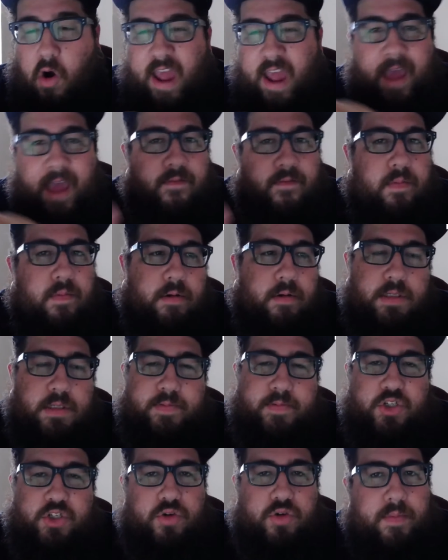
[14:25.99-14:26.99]
Everybody was
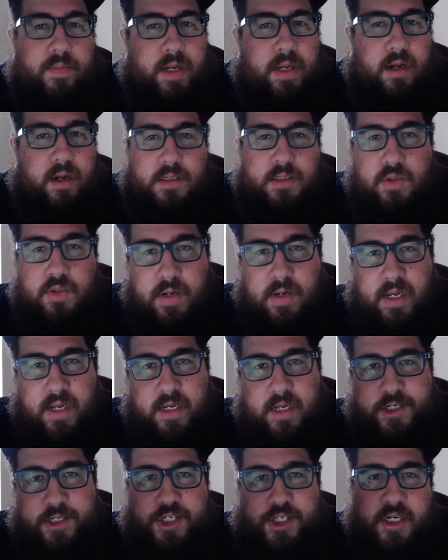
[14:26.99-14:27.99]
streaming it on
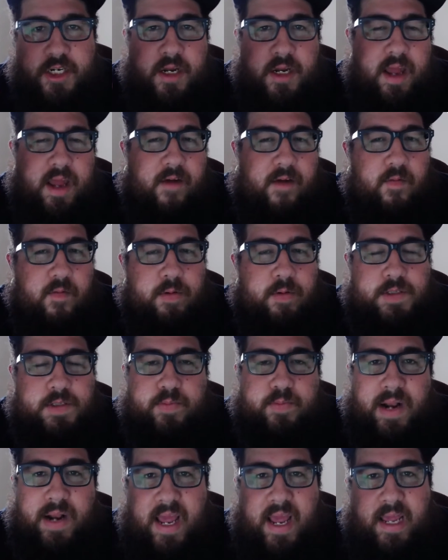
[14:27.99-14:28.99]
Twitch. Everybody was
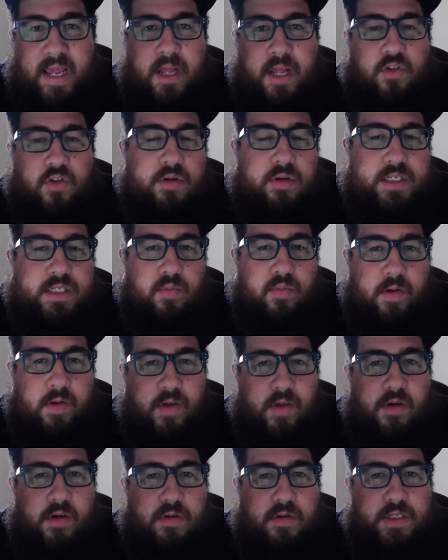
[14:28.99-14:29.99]
playing it, doing some
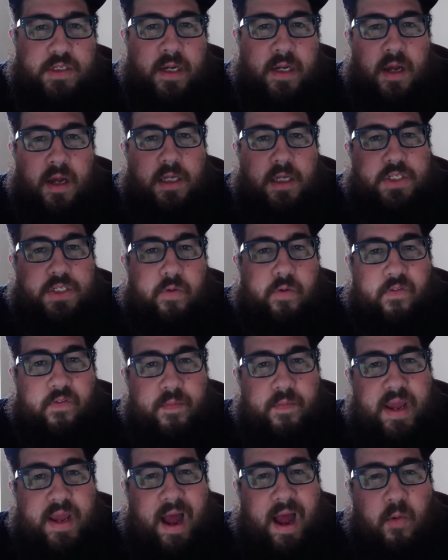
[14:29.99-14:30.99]
reviews. So for
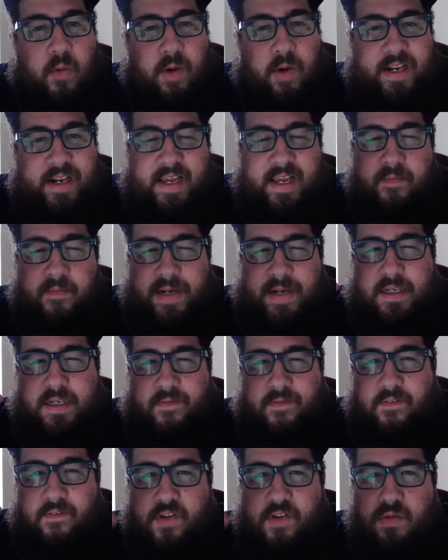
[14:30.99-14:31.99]
me, I went to give
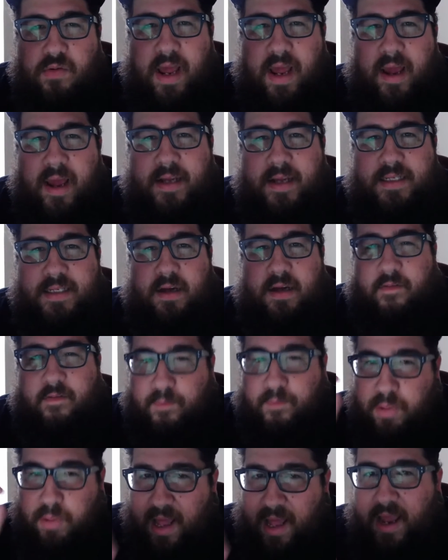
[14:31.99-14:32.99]
myself a few days of
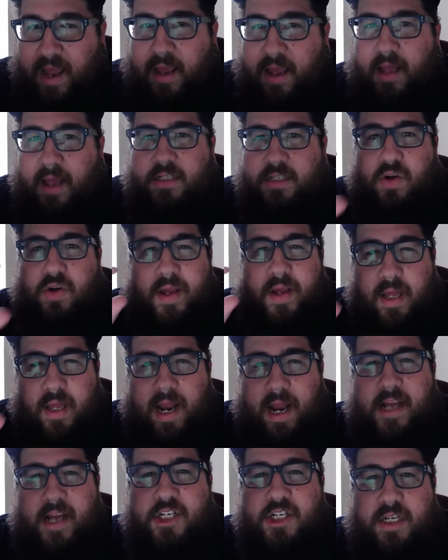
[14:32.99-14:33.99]
playing it so I can
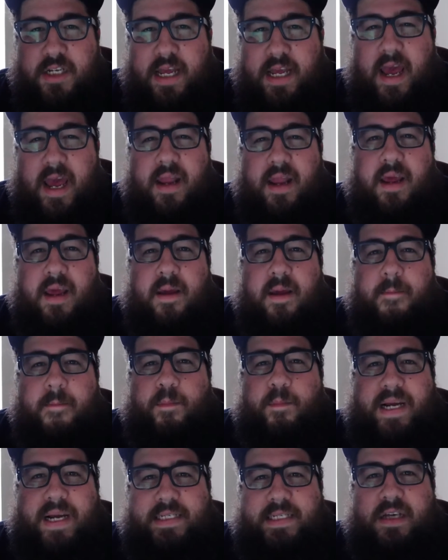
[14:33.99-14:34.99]
actually get
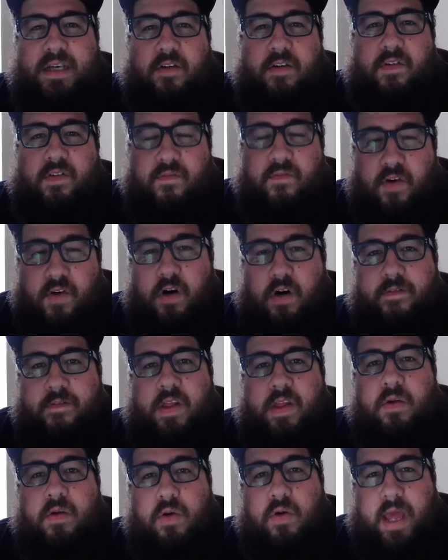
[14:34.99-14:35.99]
myself involved
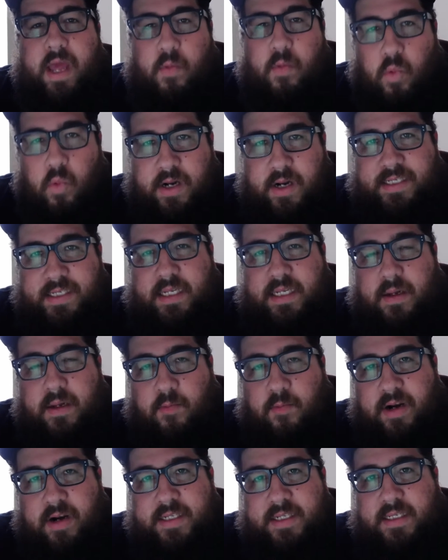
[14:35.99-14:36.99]
in, okay, what is
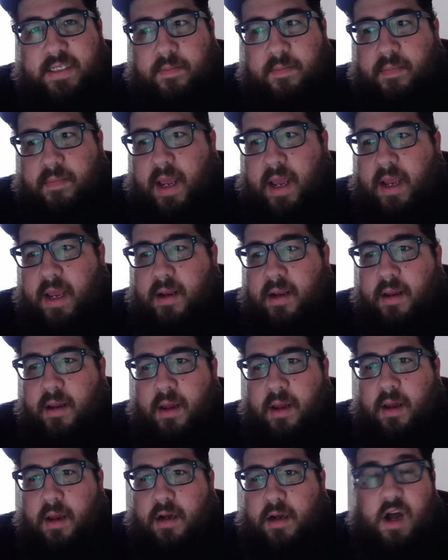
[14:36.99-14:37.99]
the main
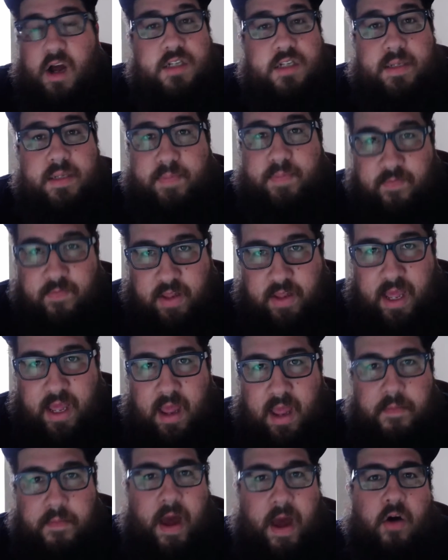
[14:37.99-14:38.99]
concept of the
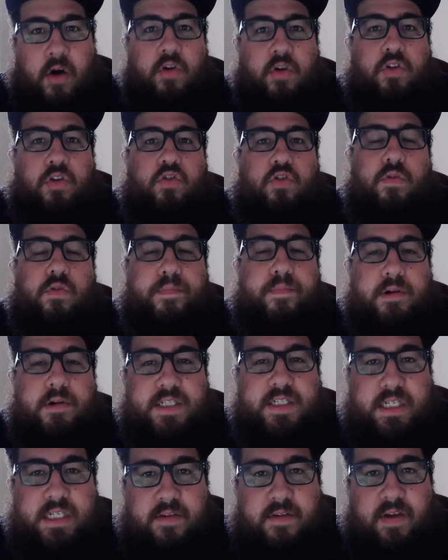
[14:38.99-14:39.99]
game? How do you
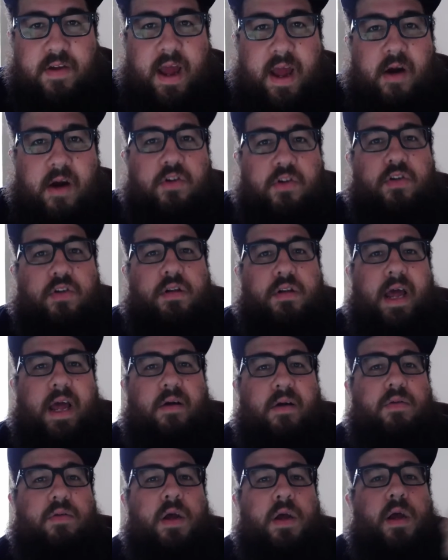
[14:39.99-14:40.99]
perceive it? How
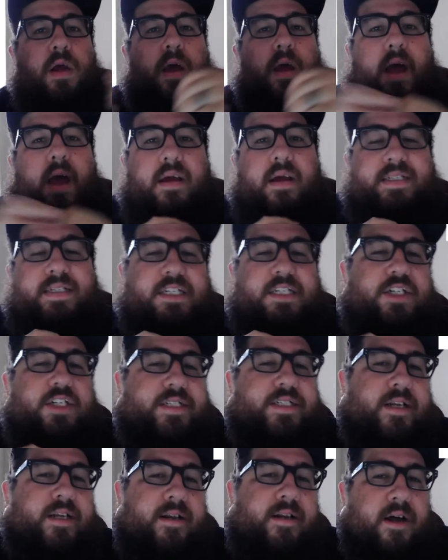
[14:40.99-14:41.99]
is it
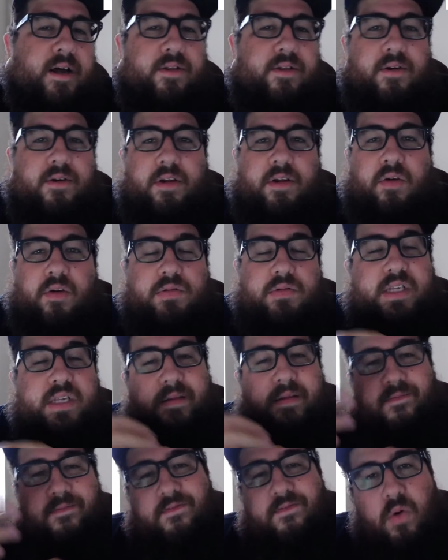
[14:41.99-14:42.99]
just another
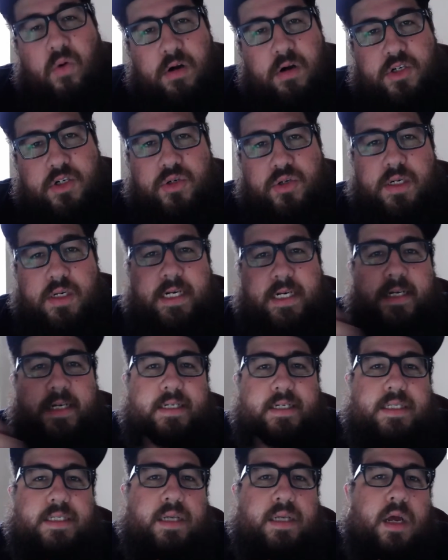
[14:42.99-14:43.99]
Team
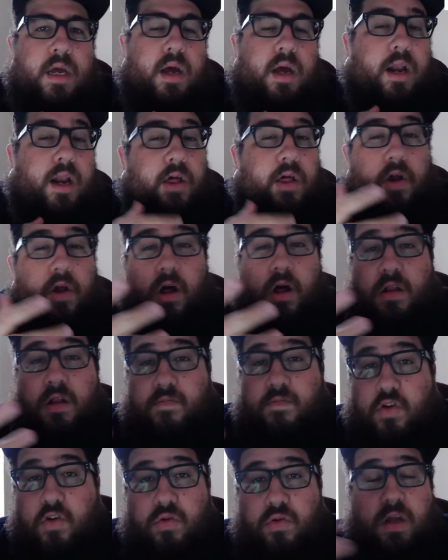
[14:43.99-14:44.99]
Fortress, another Call of
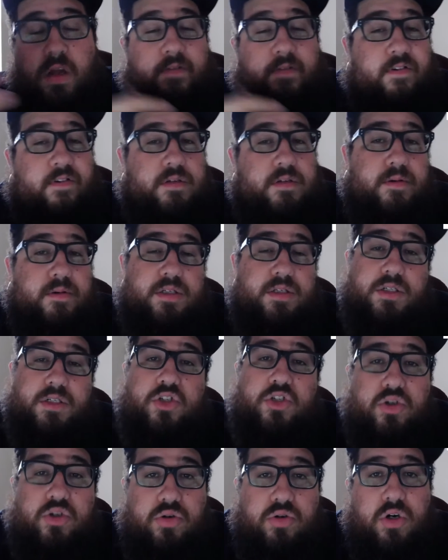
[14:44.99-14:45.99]
Duty first-person
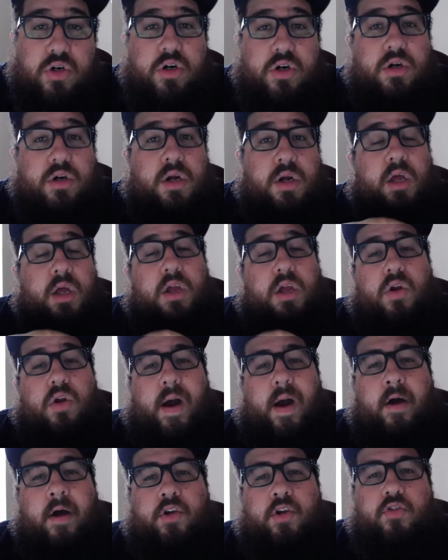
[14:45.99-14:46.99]
shooter.
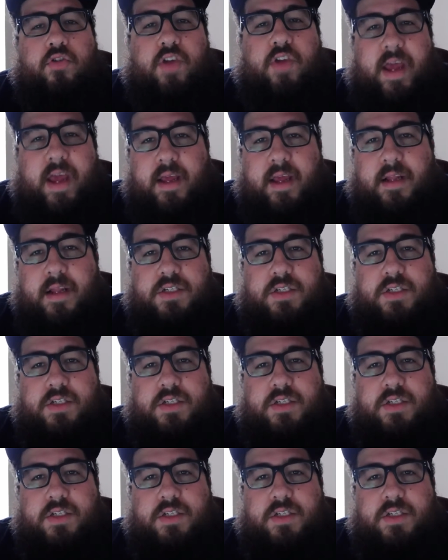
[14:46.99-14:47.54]
How do you take it?